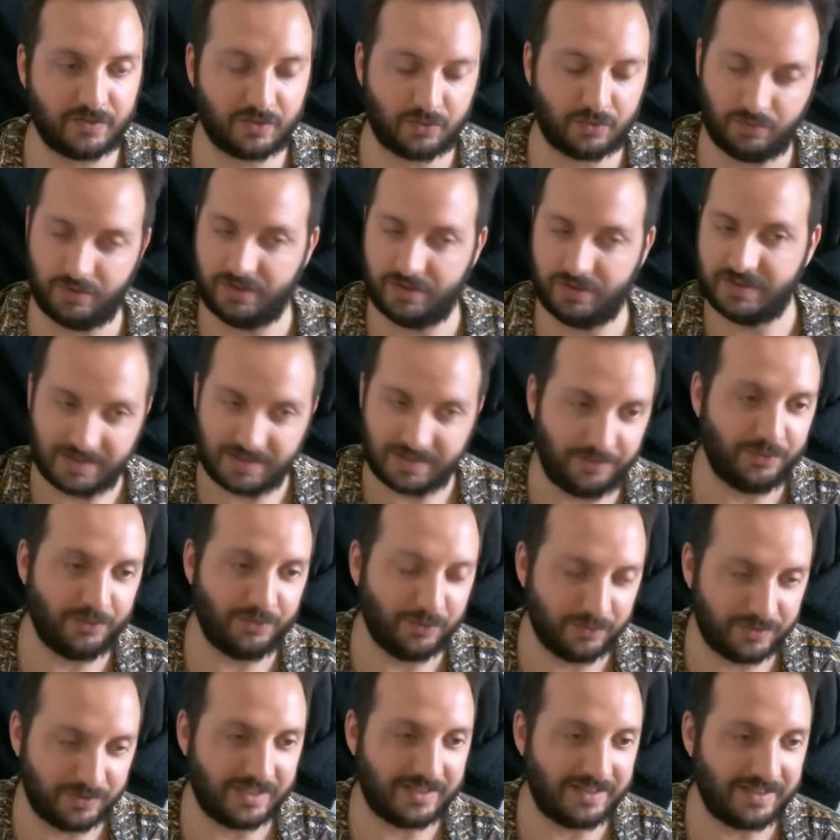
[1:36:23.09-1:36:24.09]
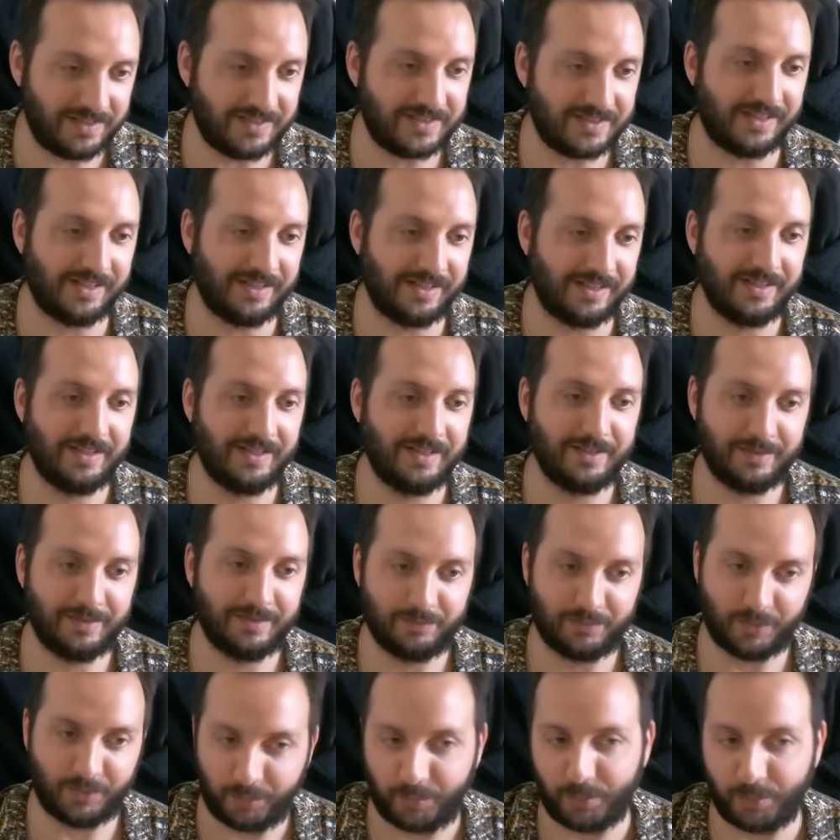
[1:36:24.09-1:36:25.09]
So it's Arun that is
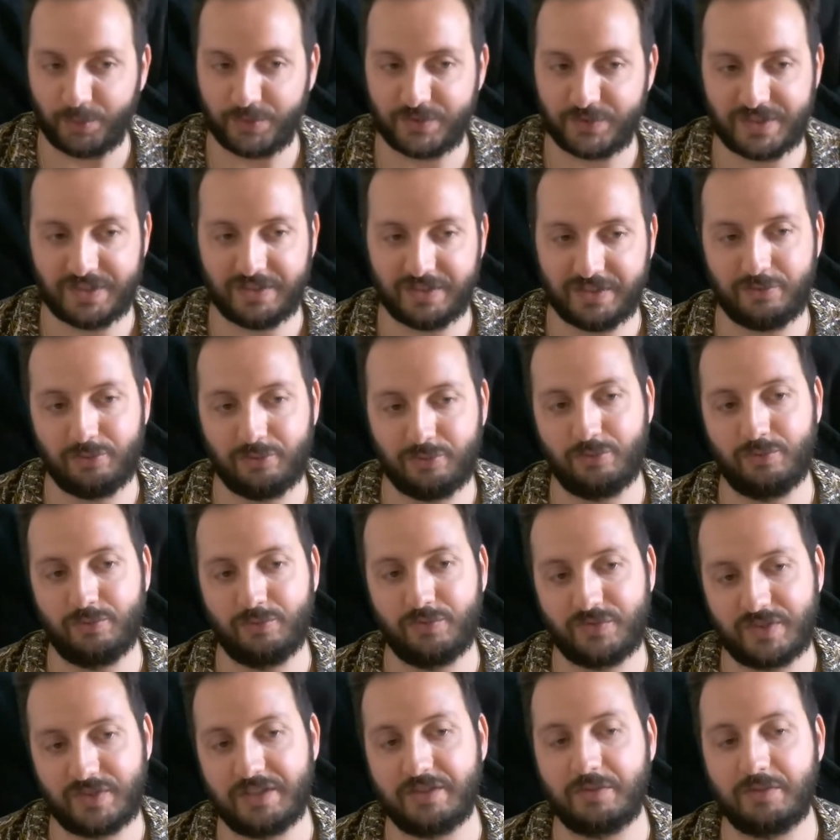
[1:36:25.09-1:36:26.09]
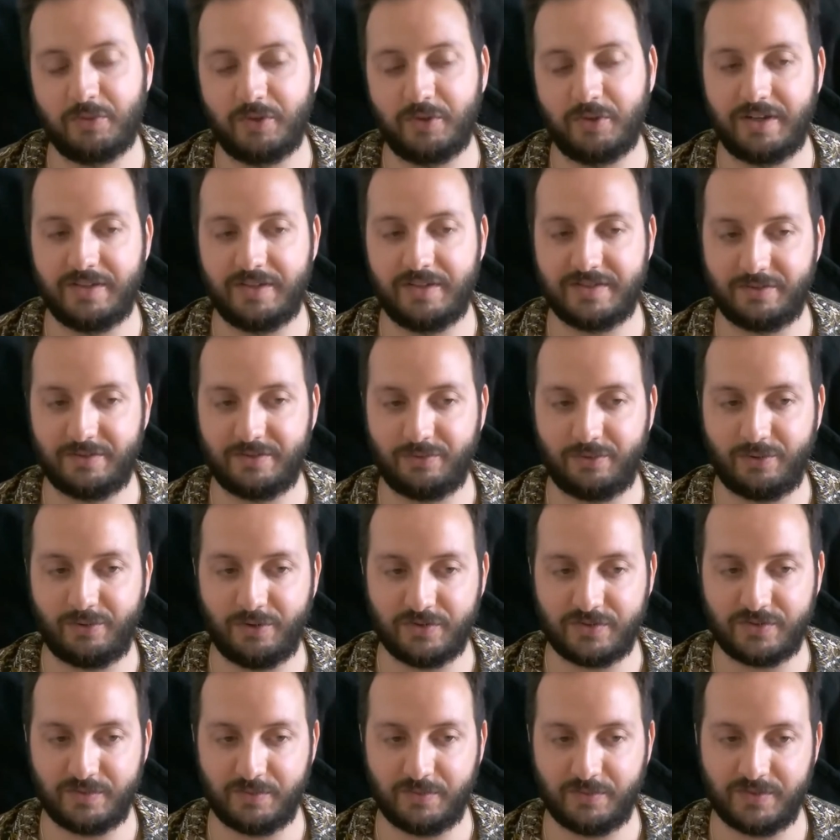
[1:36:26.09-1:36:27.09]
proposing to send the Mona Lisa to
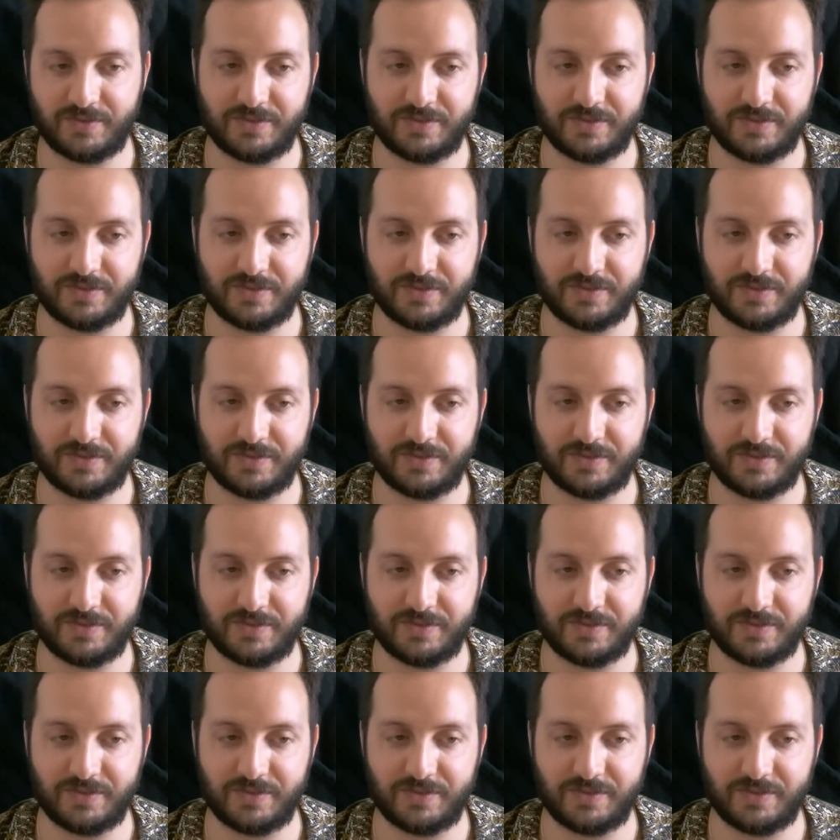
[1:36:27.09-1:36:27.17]
Cosimo.